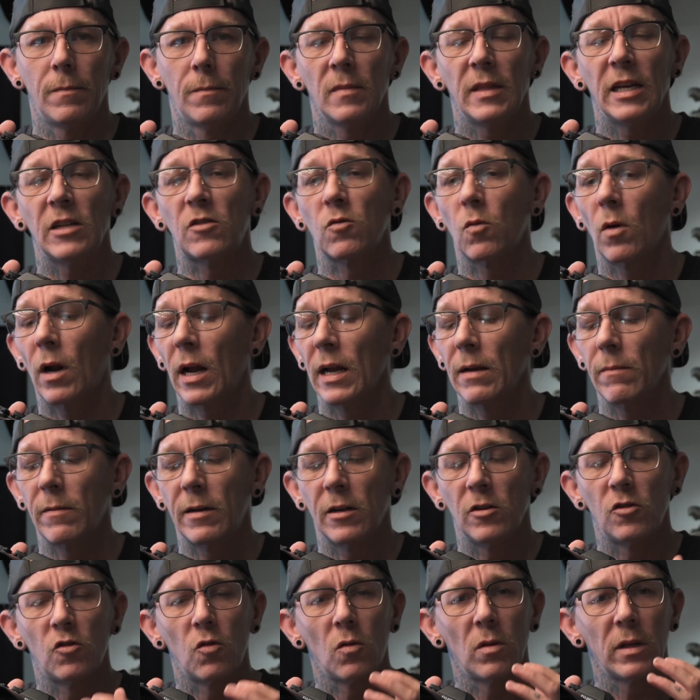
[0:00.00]
That's where I am
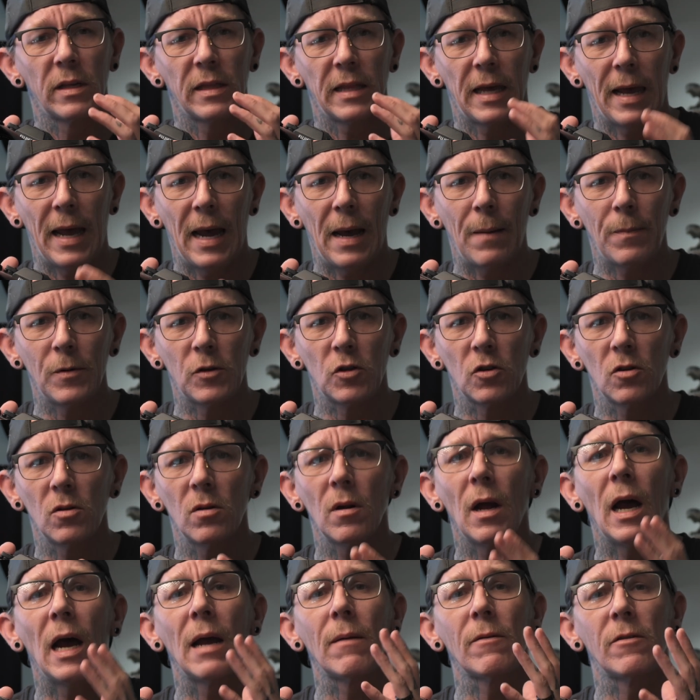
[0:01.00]
controlling the
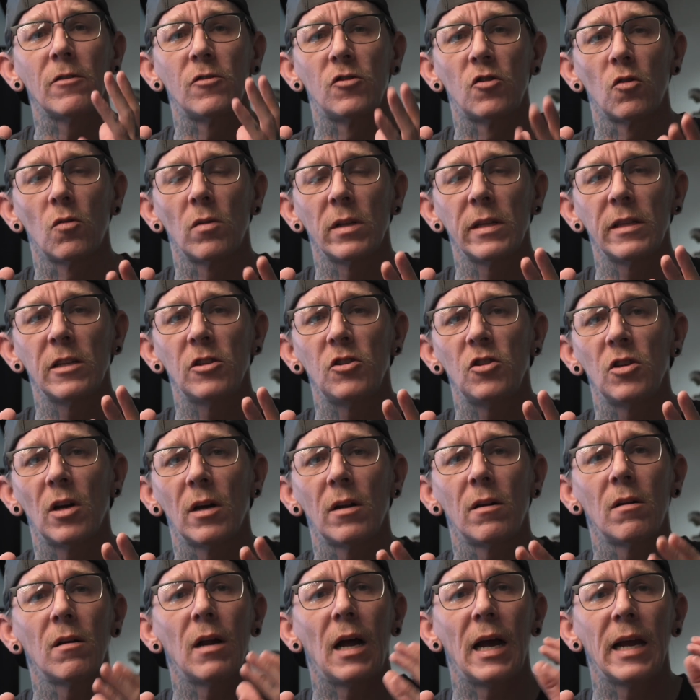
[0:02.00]
aperture, I'm controlling the
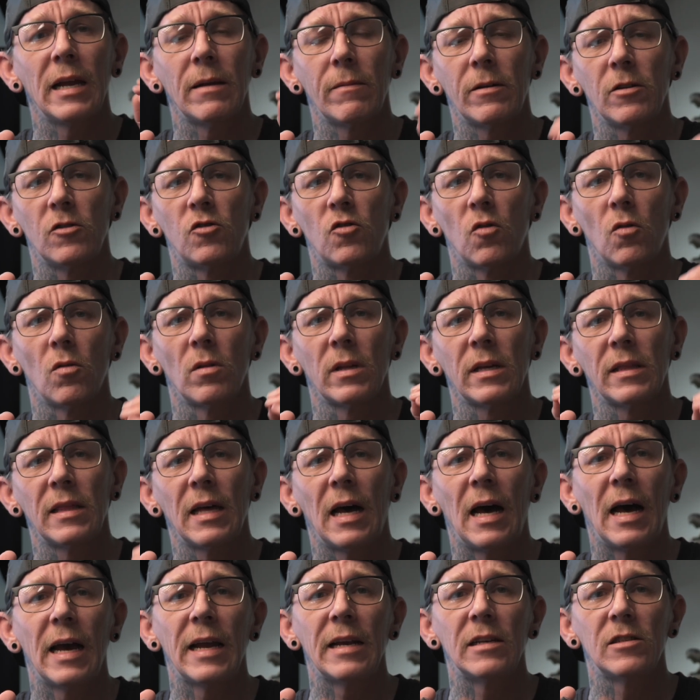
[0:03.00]
shutter, I am controlling the
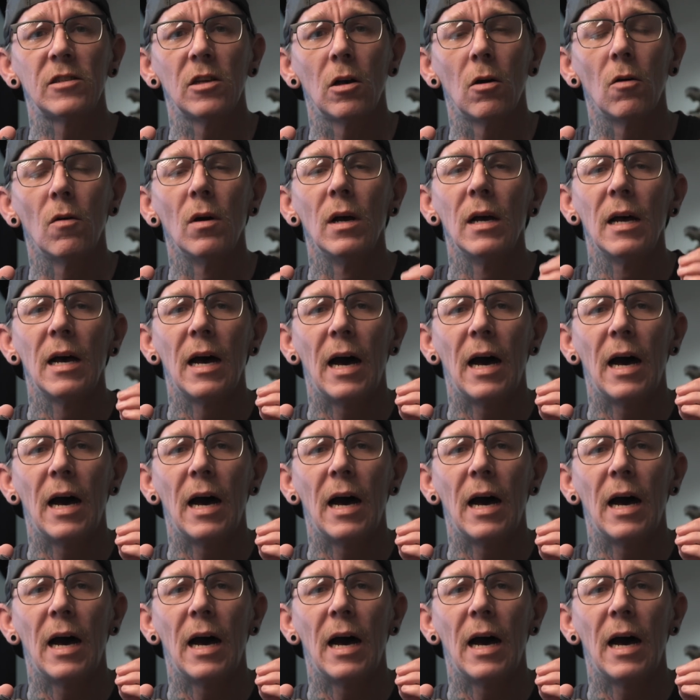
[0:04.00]
ISO.